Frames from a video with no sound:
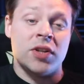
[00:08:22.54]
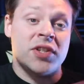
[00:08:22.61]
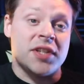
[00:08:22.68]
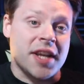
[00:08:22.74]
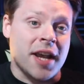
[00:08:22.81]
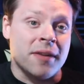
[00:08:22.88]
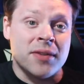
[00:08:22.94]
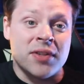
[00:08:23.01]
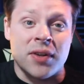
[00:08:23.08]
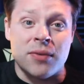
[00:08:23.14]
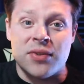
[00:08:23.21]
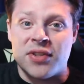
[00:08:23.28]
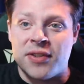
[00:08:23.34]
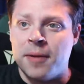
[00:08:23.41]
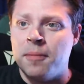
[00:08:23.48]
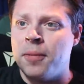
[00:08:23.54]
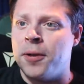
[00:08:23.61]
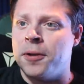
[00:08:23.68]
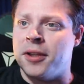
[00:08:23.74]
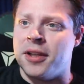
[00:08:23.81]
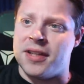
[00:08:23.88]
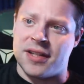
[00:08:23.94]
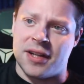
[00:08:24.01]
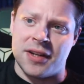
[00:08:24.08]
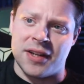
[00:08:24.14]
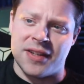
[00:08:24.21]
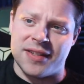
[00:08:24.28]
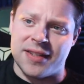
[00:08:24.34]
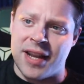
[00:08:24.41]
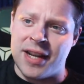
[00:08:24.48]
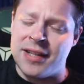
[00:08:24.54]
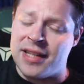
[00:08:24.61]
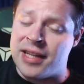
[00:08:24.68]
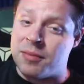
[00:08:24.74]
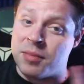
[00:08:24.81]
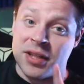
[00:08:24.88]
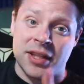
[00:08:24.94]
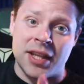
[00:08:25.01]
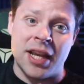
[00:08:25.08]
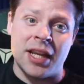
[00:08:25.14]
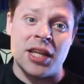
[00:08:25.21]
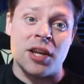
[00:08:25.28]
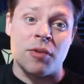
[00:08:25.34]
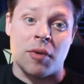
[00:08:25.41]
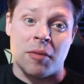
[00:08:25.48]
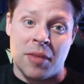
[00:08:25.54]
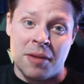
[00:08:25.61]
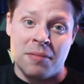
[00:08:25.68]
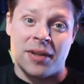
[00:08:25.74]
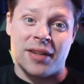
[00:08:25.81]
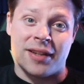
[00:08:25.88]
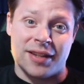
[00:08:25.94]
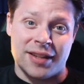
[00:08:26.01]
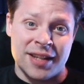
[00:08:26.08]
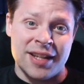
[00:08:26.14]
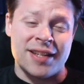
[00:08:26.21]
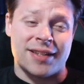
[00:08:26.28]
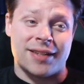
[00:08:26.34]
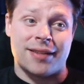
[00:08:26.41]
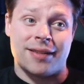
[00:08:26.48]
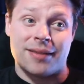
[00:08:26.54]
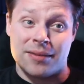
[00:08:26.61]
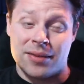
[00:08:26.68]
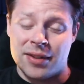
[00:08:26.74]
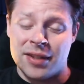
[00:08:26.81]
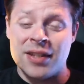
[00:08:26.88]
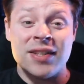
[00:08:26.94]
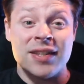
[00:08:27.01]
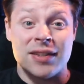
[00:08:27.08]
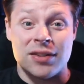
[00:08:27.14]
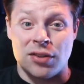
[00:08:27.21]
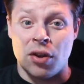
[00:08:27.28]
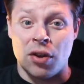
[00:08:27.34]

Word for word: which sounds so simple and unexciting, but then you remember that this, well, this is